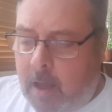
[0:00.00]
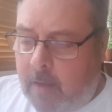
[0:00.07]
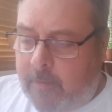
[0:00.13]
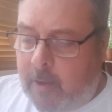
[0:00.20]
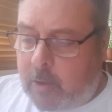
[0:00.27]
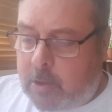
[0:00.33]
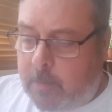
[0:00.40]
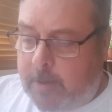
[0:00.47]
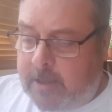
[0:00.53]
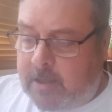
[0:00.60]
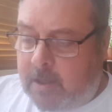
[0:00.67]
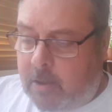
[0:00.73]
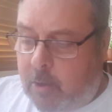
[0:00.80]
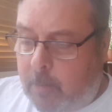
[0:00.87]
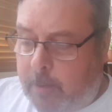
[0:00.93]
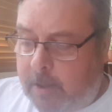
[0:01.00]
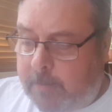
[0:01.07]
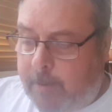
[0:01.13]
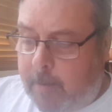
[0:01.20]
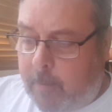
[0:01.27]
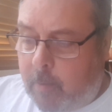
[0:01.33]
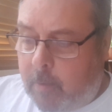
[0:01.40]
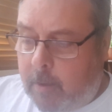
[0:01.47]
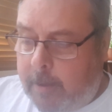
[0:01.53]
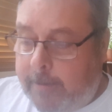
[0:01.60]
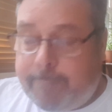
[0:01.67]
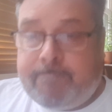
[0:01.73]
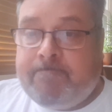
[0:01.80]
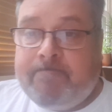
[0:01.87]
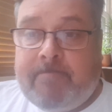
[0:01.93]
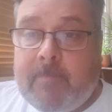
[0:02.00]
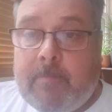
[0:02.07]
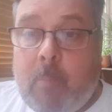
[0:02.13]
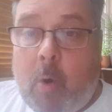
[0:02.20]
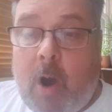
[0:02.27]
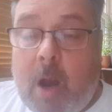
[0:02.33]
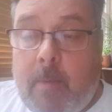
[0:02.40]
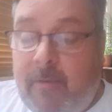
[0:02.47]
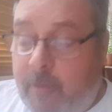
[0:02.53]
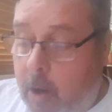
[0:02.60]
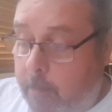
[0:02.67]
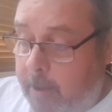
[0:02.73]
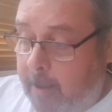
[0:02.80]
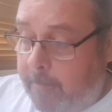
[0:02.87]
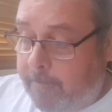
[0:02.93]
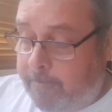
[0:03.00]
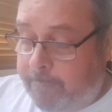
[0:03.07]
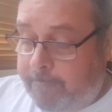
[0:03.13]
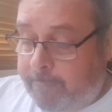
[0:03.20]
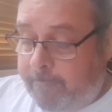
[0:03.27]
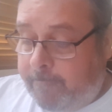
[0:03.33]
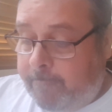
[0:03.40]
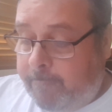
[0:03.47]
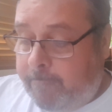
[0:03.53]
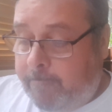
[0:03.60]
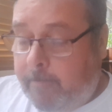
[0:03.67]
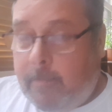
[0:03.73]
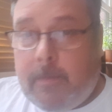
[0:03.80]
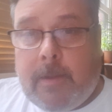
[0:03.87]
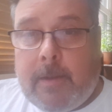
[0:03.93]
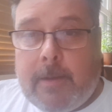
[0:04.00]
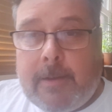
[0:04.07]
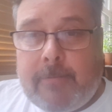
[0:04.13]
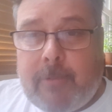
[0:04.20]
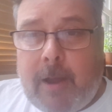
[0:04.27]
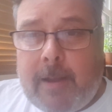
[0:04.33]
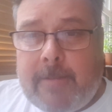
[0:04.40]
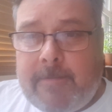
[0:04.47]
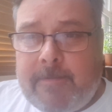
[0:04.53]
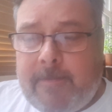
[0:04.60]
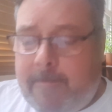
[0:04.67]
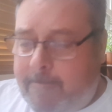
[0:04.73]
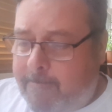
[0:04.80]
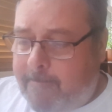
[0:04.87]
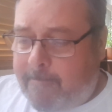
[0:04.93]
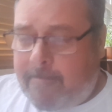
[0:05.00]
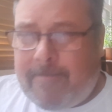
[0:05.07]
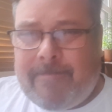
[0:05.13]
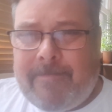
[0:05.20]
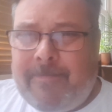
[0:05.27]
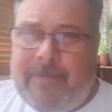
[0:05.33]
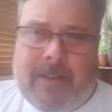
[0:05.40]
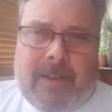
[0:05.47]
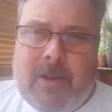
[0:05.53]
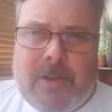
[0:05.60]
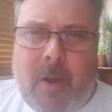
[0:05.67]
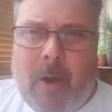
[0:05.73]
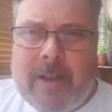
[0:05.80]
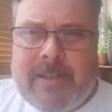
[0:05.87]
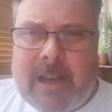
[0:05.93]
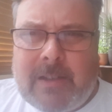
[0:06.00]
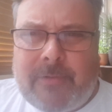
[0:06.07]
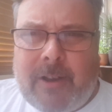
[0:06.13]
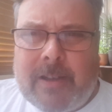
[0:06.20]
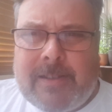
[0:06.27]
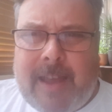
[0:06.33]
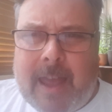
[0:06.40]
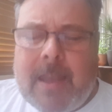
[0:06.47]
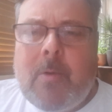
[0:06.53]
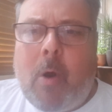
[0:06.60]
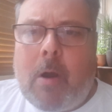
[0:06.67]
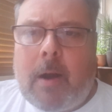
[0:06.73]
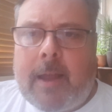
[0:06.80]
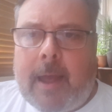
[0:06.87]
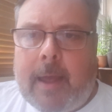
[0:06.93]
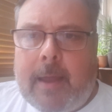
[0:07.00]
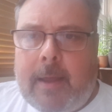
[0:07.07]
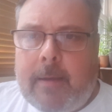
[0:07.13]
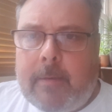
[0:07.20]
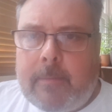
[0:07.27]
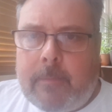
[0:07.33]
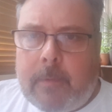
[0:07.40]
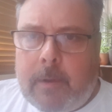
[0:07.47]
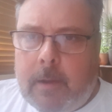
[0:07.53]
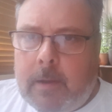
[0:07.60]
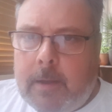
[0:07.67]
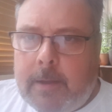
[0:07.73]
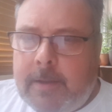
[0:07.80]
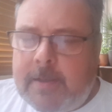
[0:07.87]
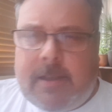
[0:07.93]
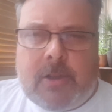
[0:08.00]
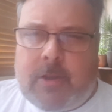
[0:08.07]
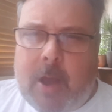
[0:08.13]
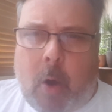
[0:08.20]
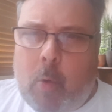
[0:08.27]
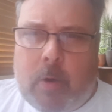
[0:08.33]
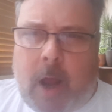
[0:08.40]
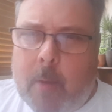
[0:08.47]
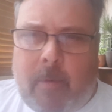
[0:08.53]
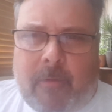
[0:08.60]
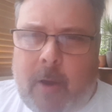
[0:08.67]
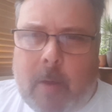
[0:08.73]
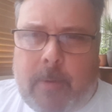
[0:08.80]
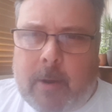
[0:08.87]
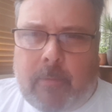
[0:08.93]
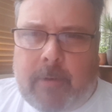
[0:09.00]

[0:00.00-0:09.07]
LGBTQ plus people. More homophobia. Right? You don't identify as gay, you are gay. This is the old homophobia